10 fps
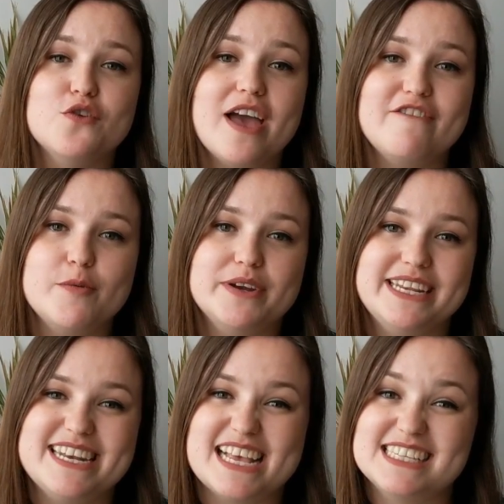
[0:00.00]
not
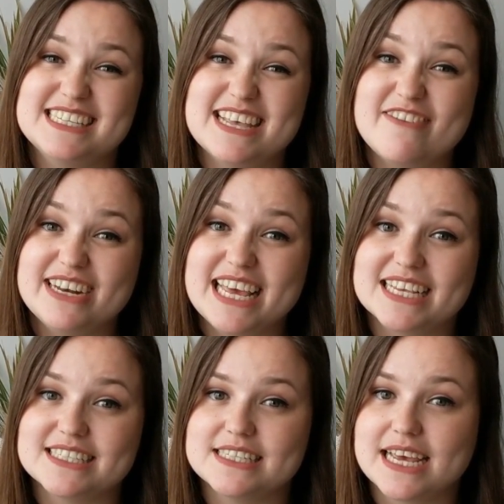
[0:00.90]
everybody necessarily
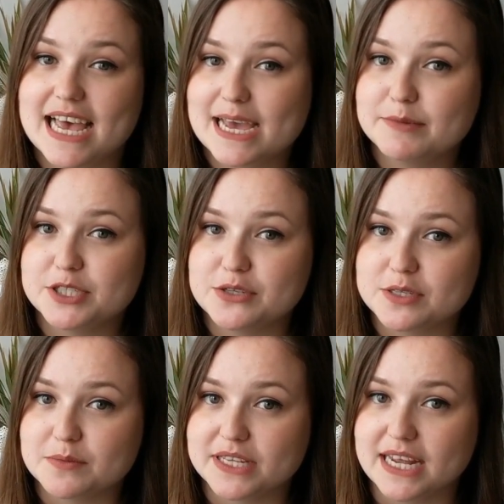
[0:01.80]
has the time to do
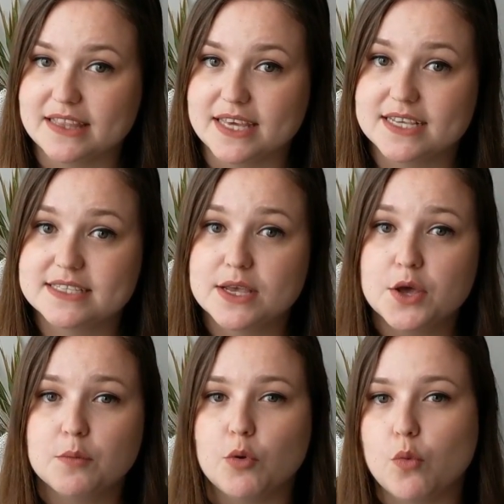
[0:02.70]
something like this,
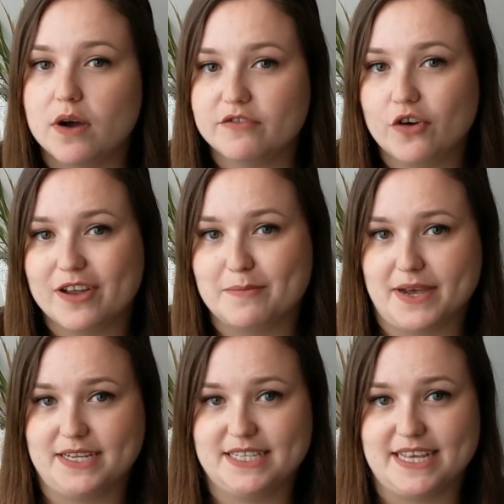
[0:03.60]
but what I've got in
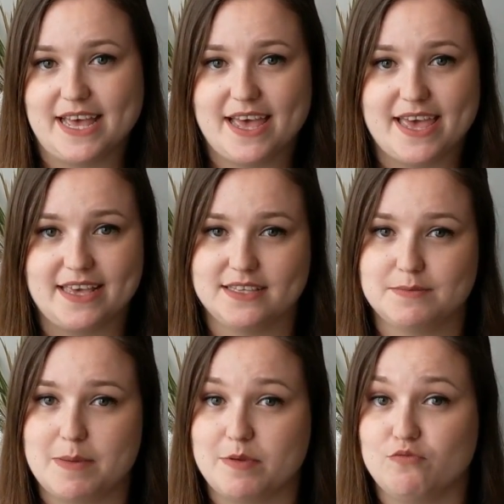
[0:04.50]
mind here
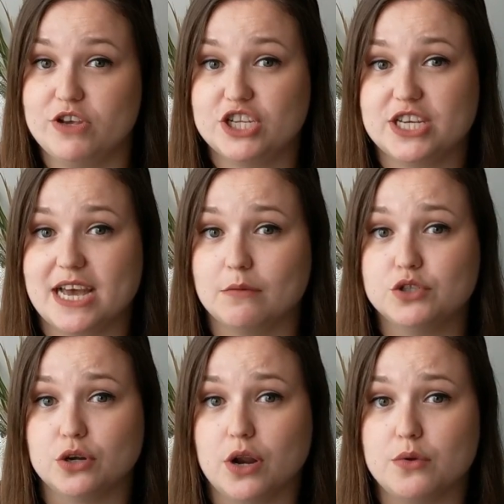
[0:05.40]
is maybe reaching out
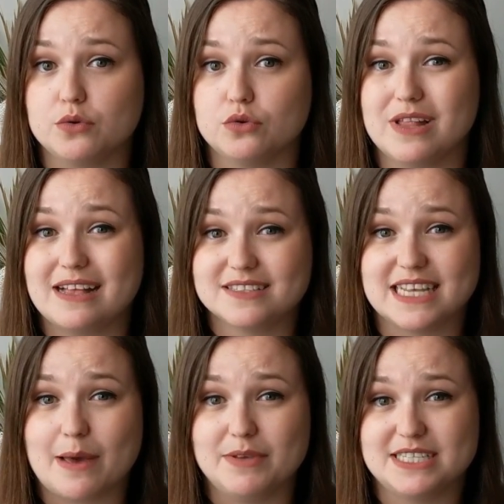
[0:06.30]
to your local
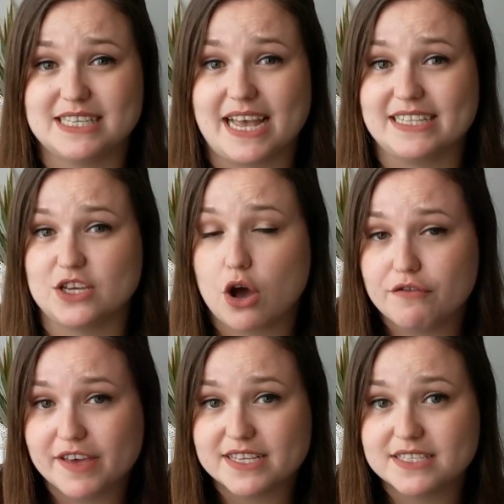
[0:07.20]
Alzheimer's Society
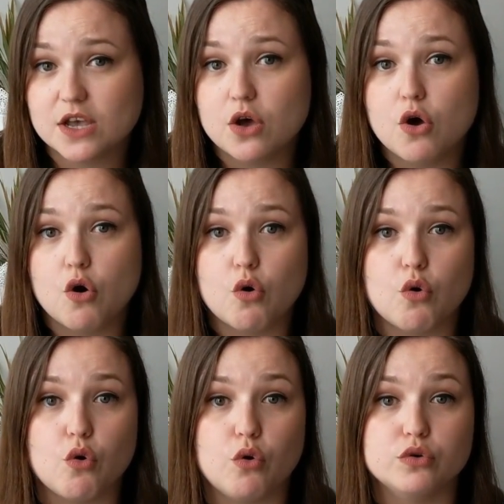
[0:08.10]
office
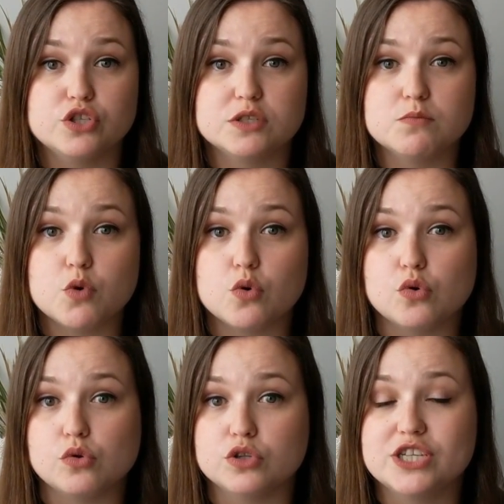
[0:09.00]
or
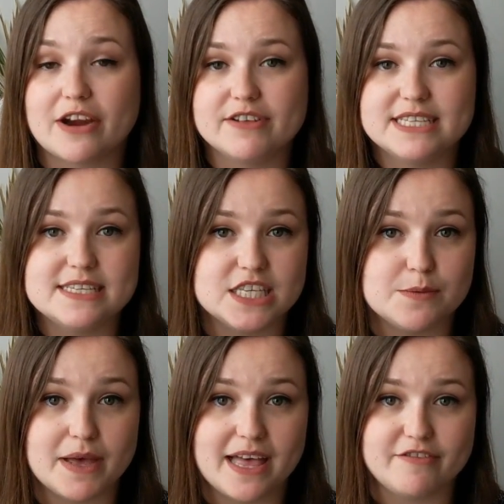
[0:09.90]
small charities that
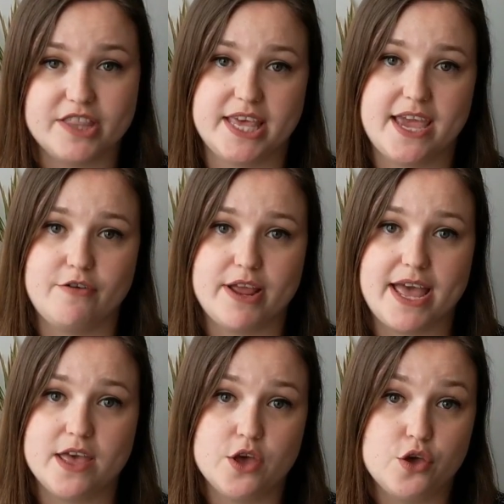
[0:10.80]
you might have in the
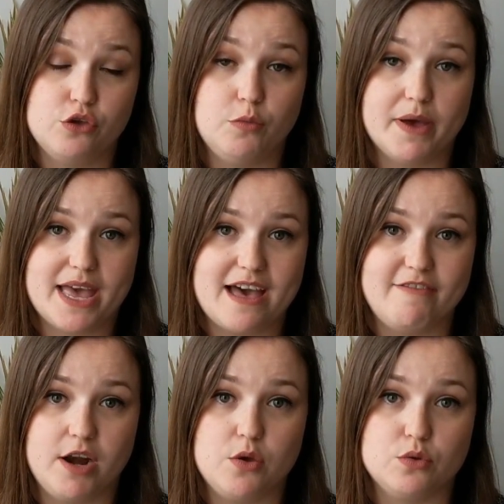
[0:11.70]
area. You might
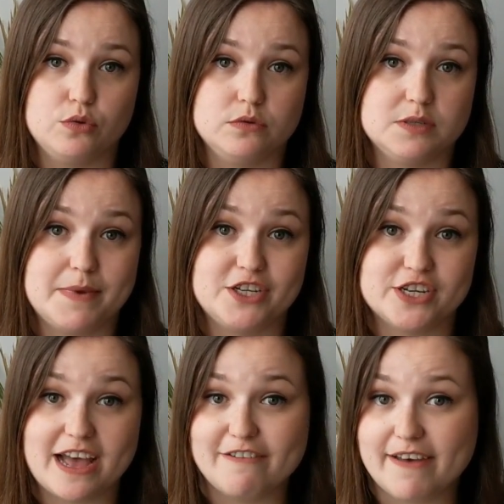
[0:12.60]
have a local
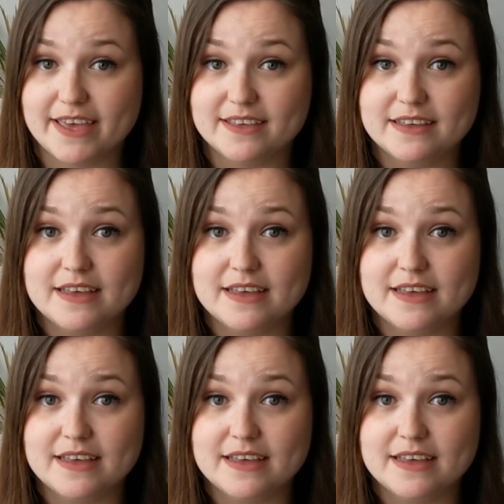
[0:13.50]
dementia cafe.